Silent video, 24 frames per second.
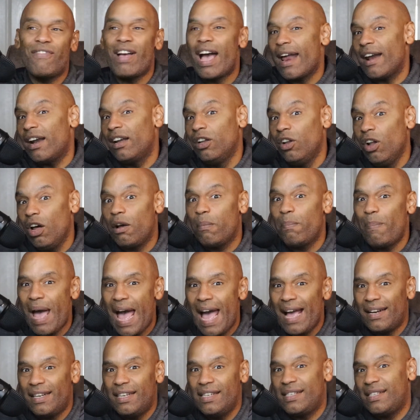I've got to look
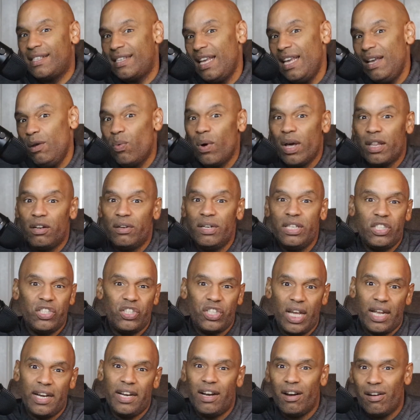back to see whether he's
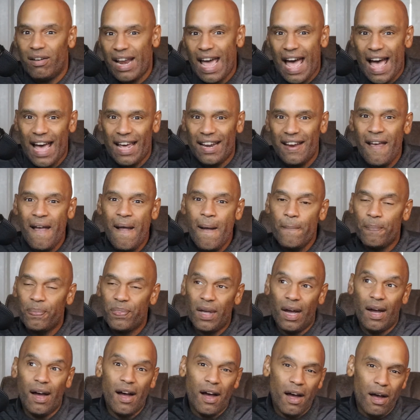Chinny or not.
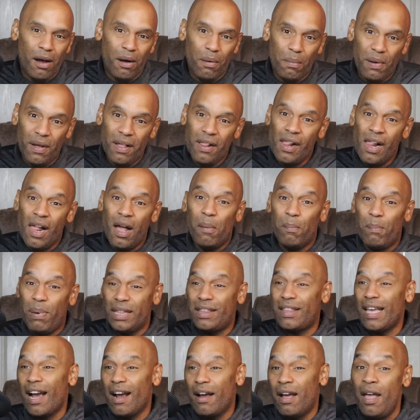
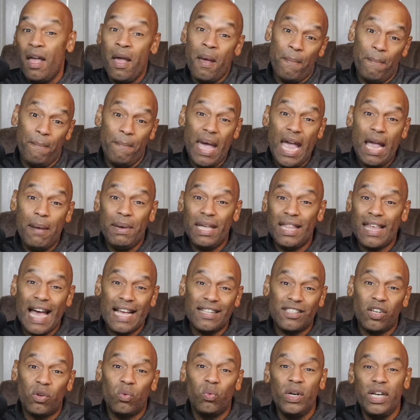But there, maybe
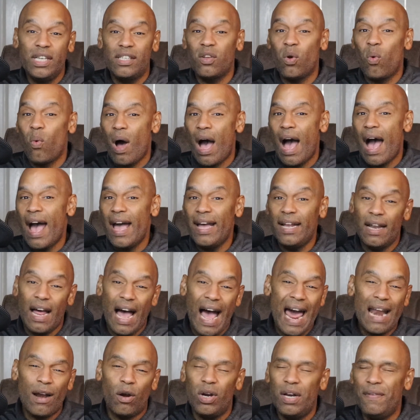that's a reason why.
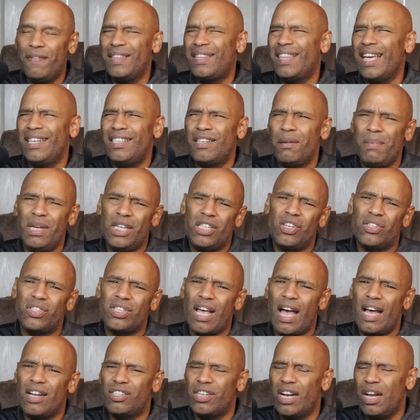I don't even think Demetrius
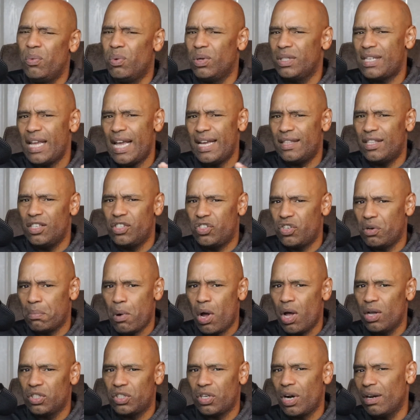Andrade will take this
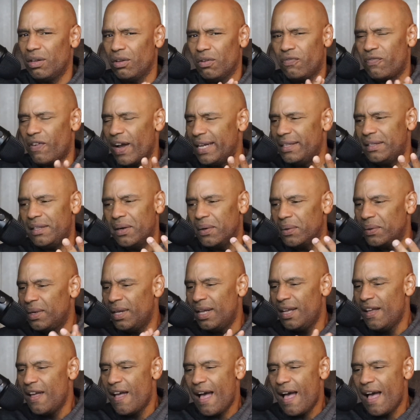Jermall Charlo fight, though.